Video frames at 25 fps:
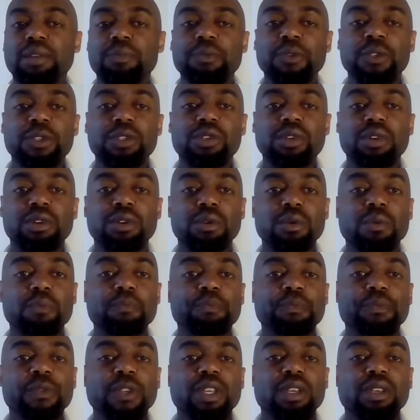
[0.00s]
So,
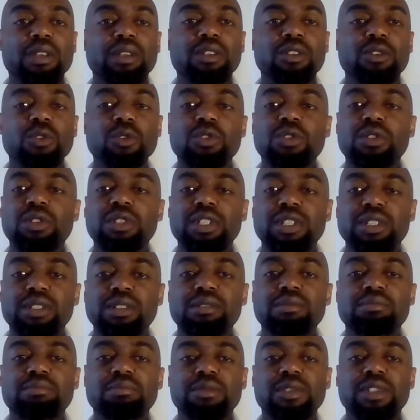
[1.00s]
usually
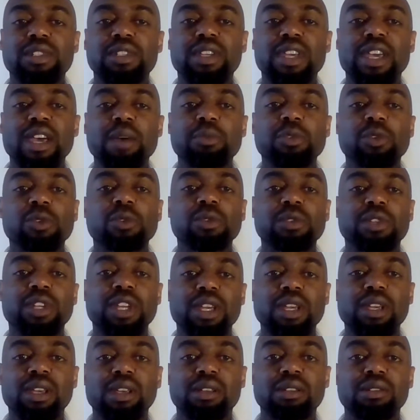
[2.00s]
capital
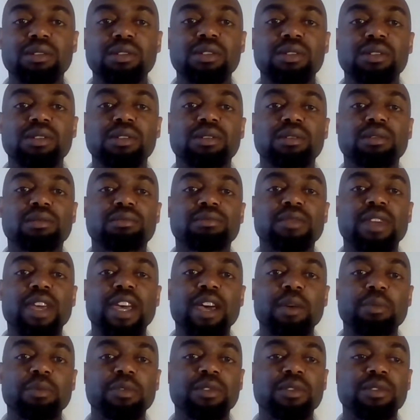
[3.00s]
gains
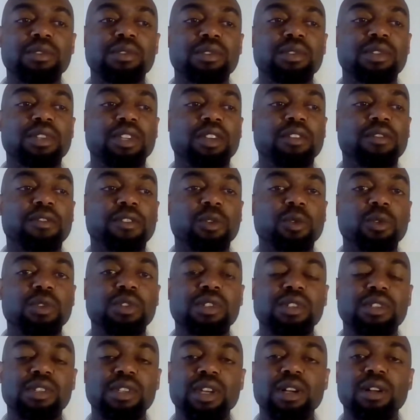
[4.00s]
happens if you
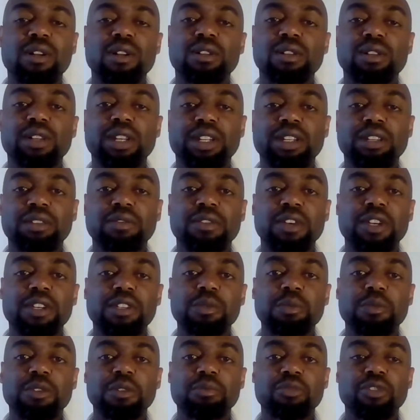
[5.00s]
sell an
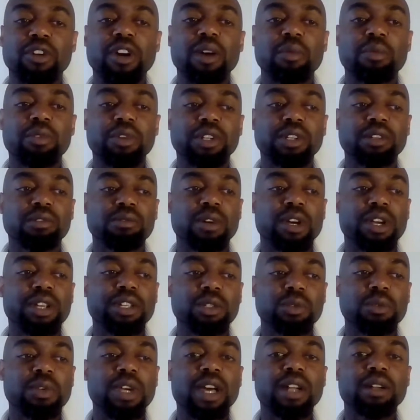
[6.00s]
investment property, right?
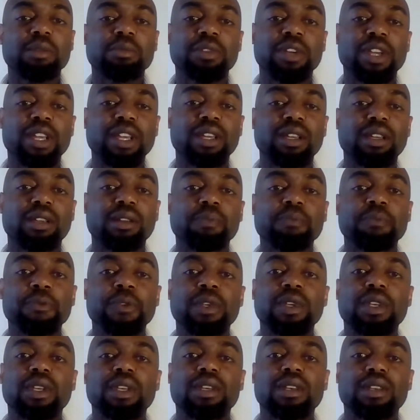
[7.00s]
You got to pay
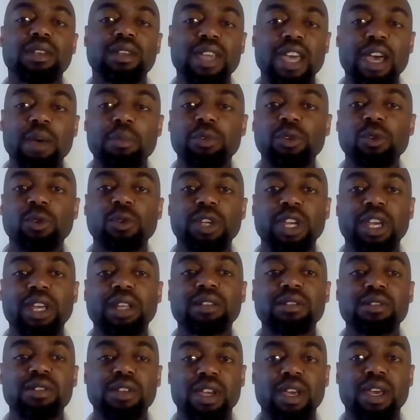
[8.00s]
capital
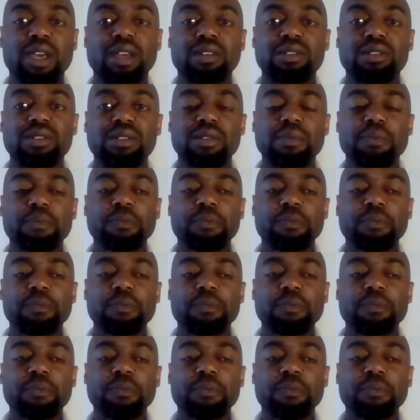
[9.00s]
gains tax.